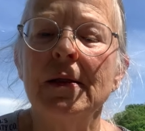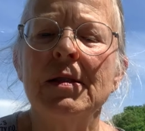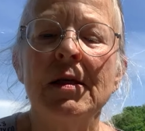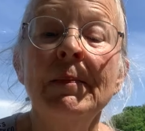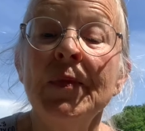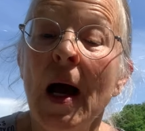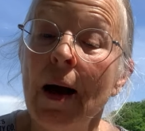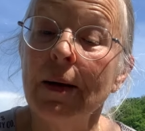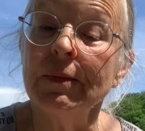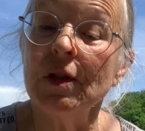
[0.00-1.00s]

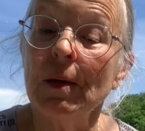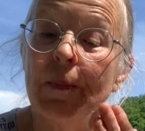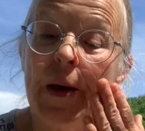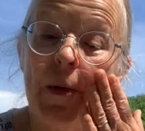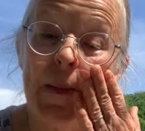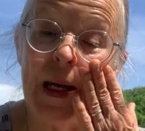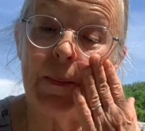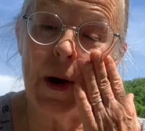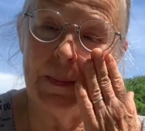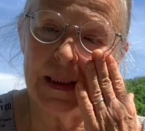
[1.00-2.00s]
Sometimes people
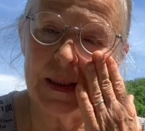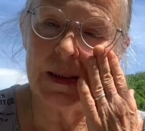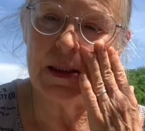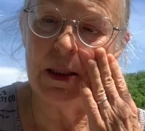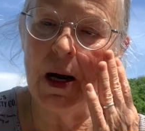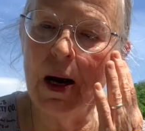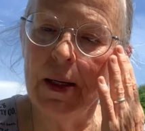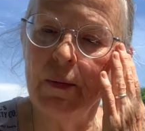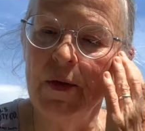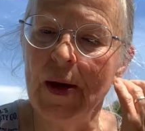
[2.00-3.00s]
make promises to
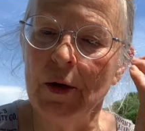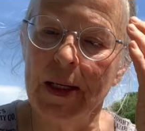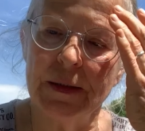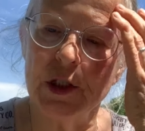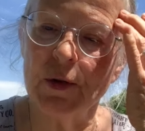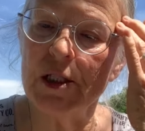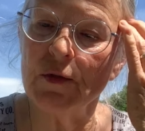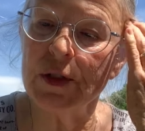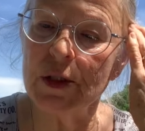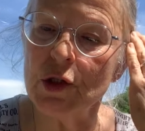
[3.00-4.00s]
God when they are in
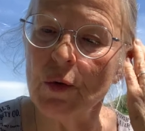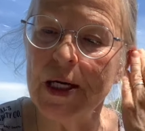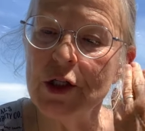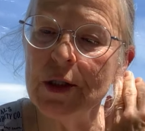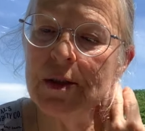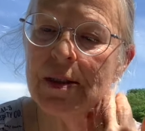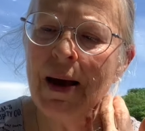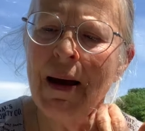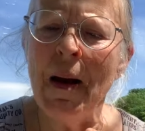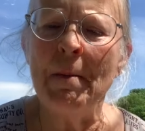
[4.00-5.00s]
stressful situations,
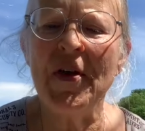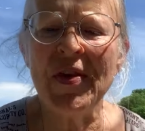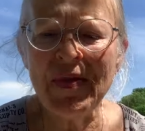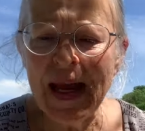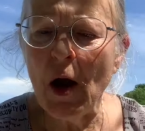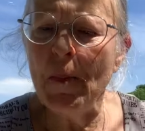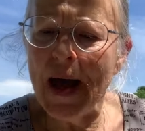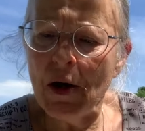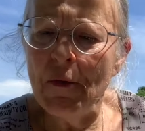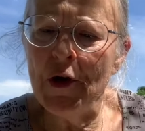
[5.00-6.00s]
but then they go
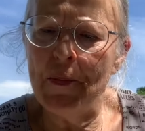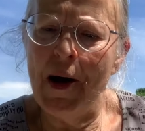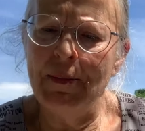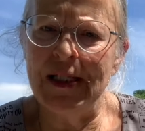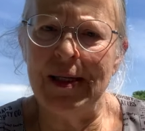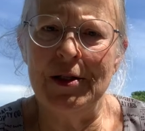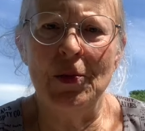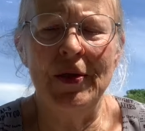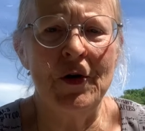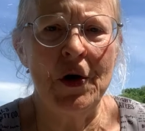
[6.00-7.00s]
back on their promises
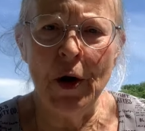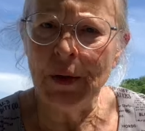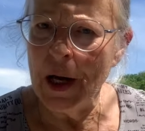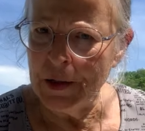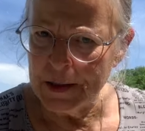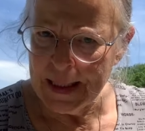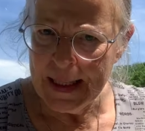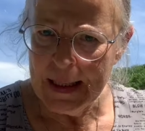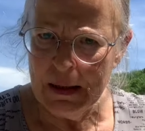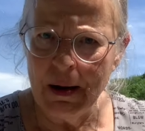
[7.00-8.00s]
when they're no longer
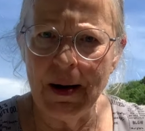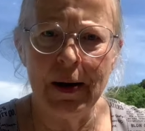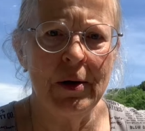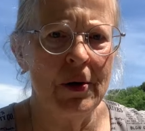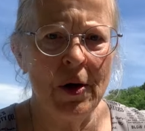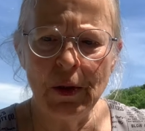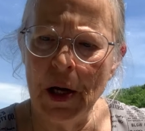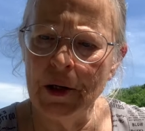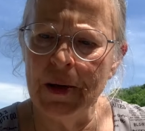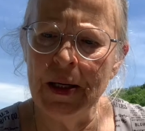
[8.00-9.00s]
needing God and are no
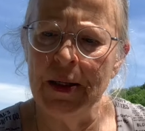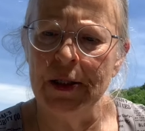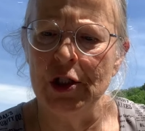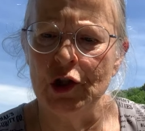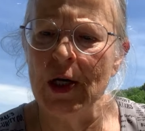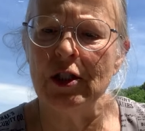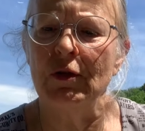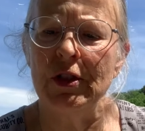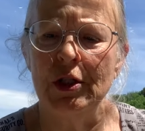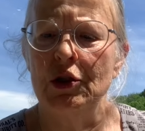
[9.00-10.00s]
longer in a
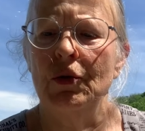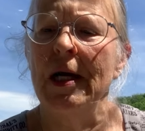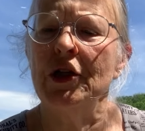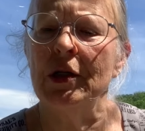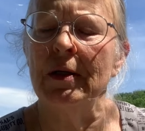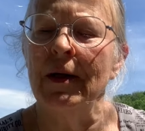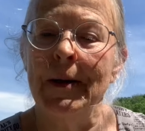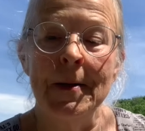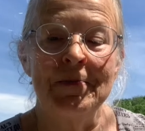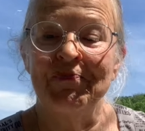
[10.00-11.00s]
distressful situation.
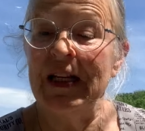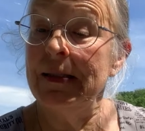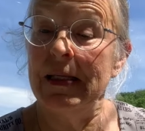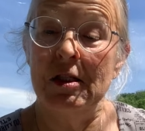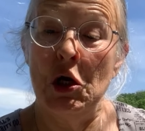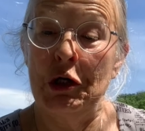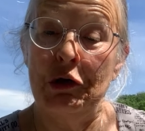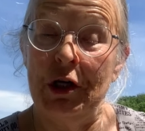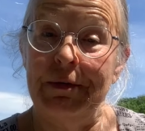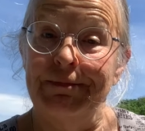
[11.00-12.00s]
This is not
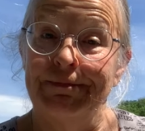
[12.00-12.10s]
good.